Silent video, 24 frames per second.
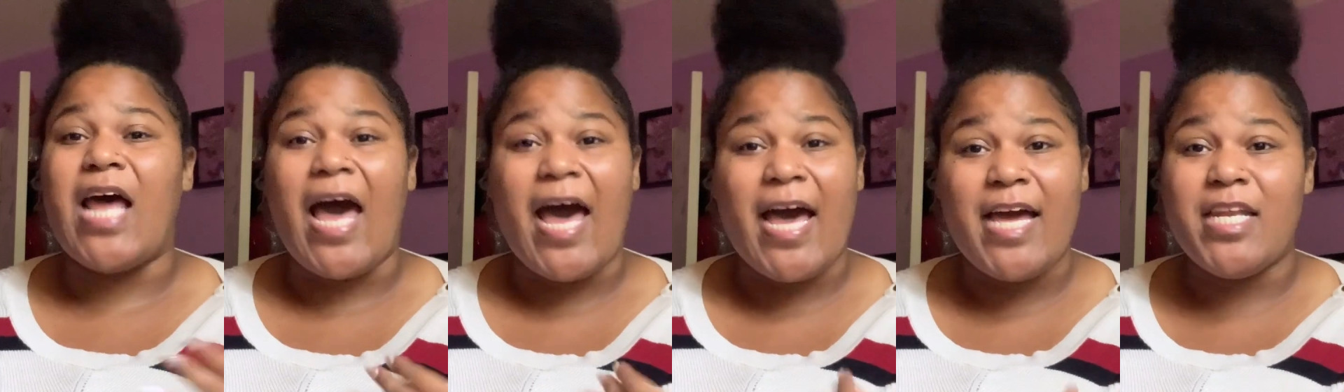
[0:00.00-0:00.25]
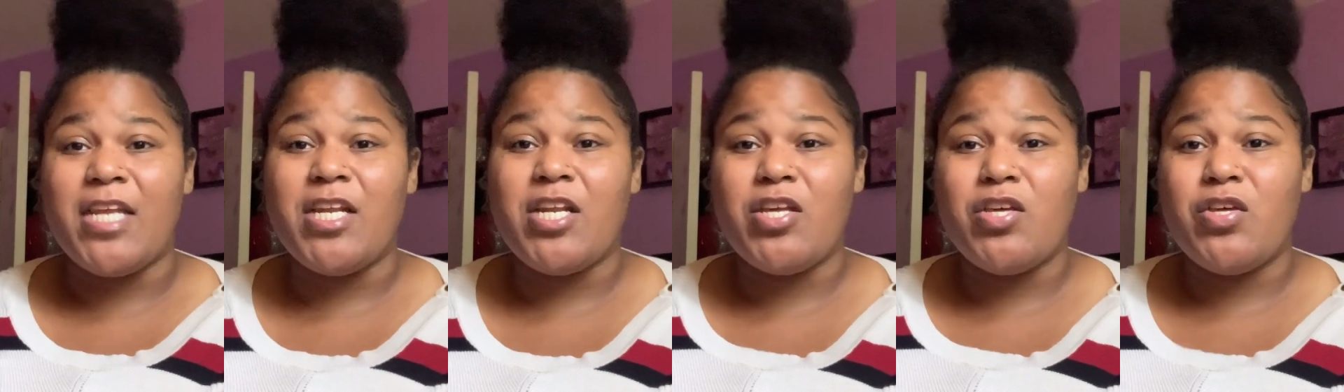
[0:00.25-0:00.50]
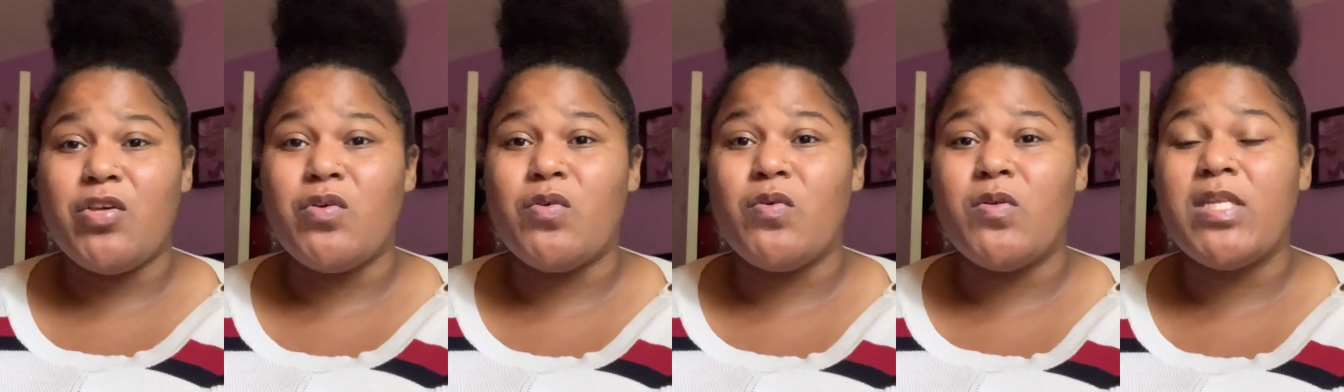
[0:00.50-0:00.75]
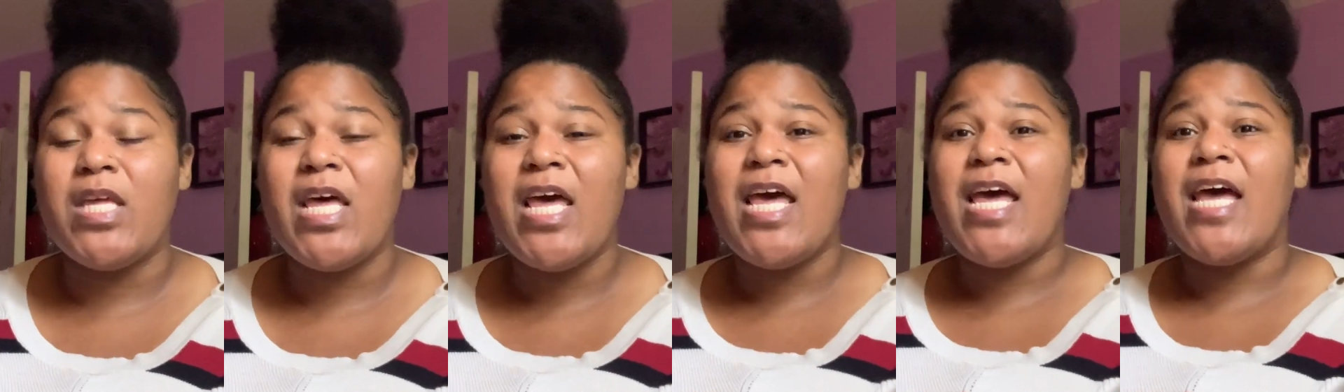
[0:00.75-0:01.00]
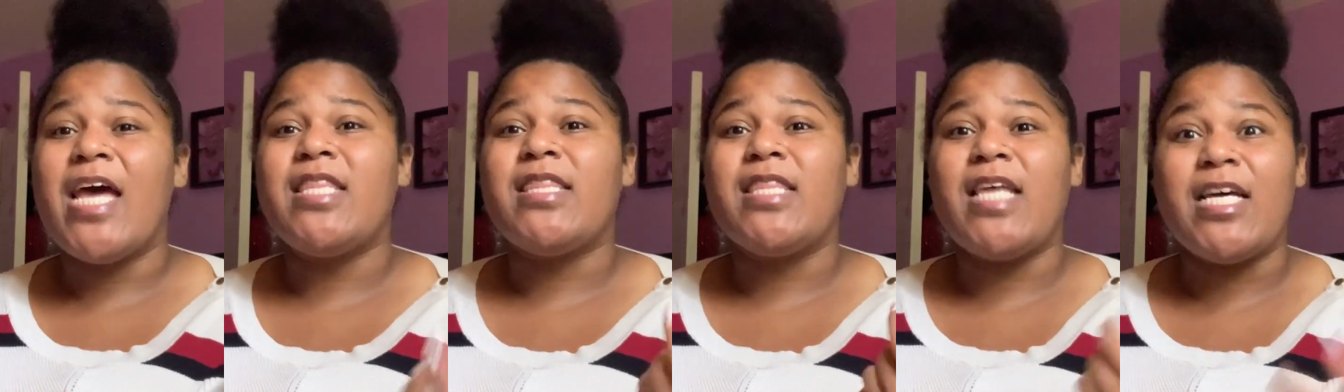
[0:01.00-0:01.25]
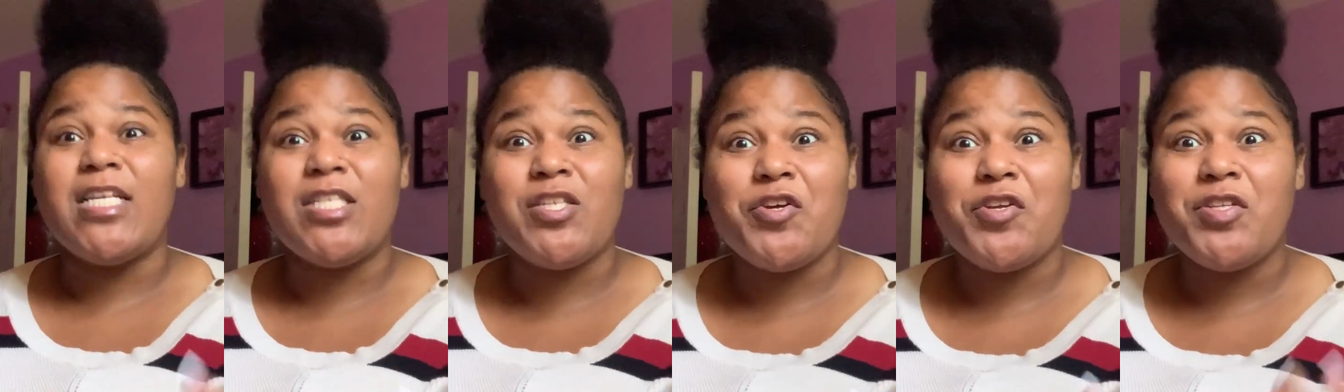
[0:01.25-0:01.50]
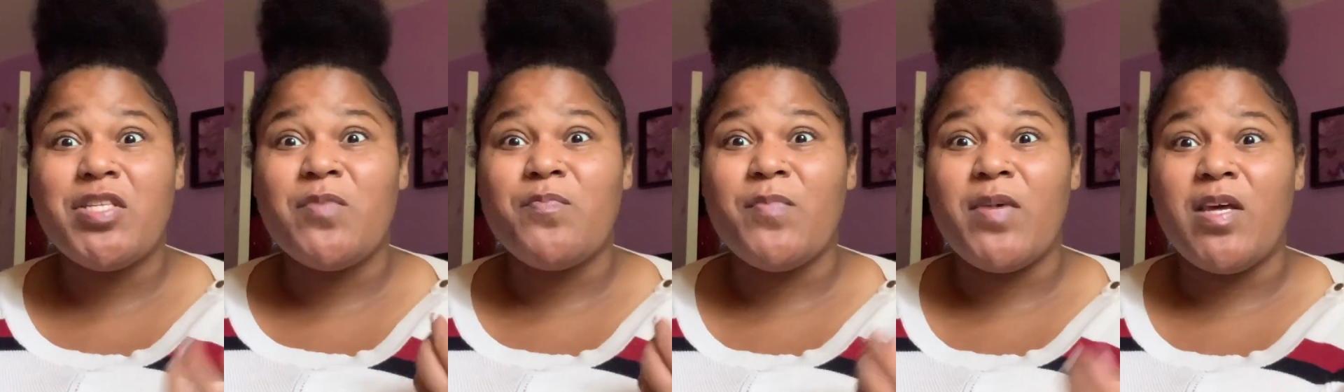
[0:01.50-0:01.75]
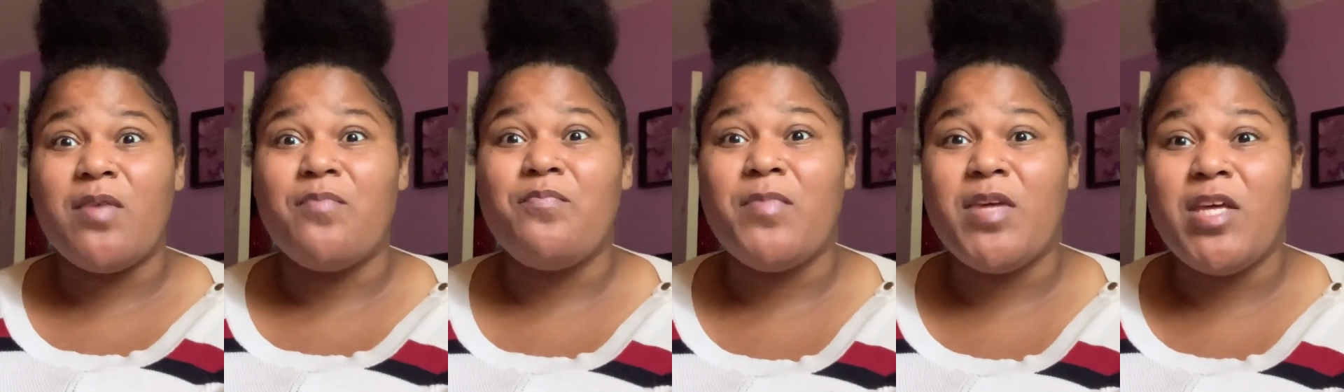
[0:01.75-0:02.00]
I didn't use, and that started to
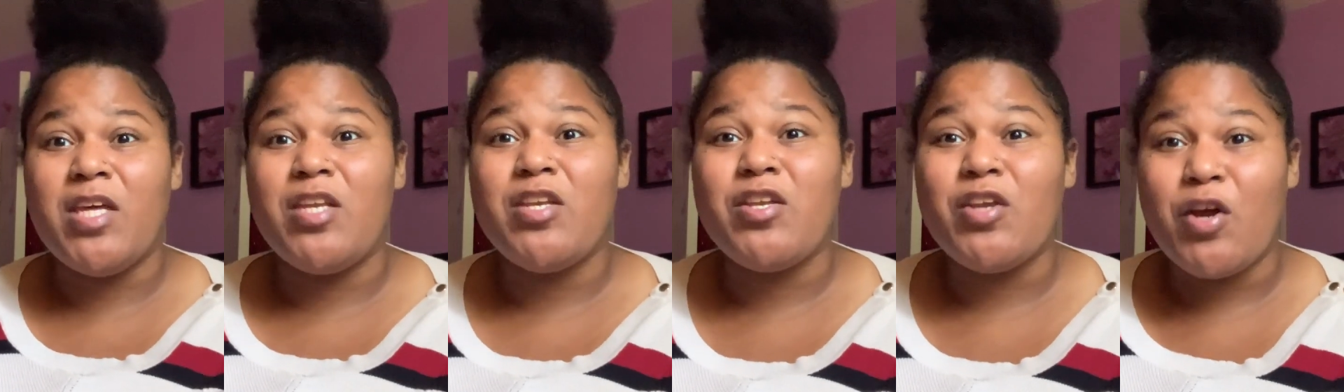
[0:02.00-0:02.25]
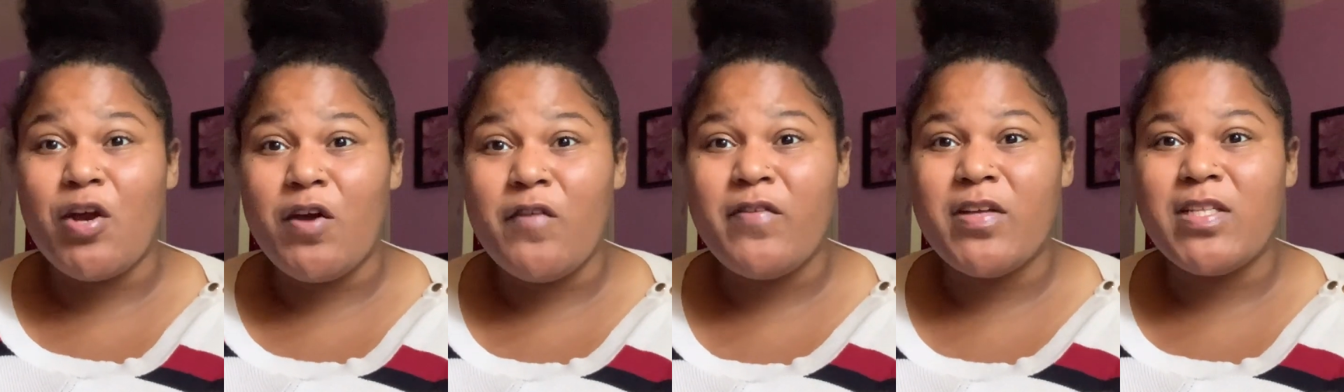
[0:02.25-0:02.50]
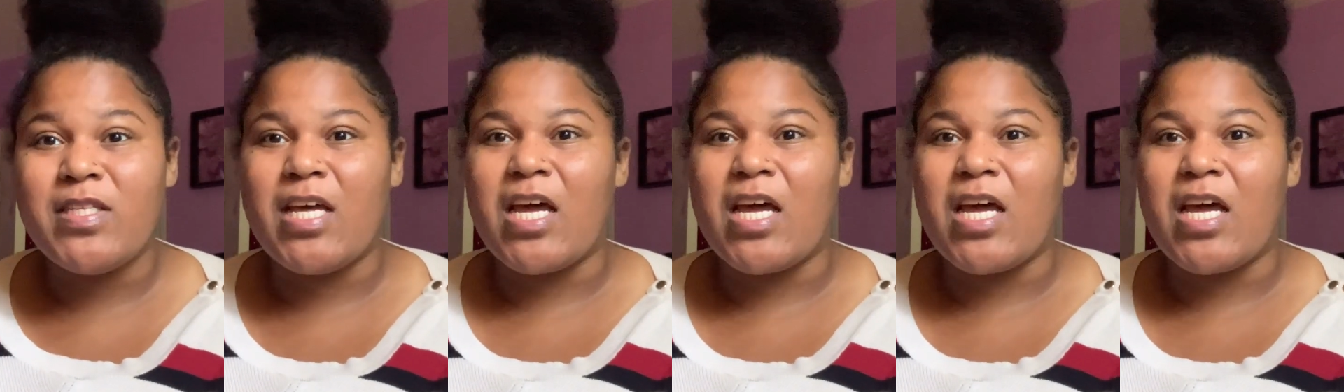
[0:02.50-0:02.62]
make me nervous.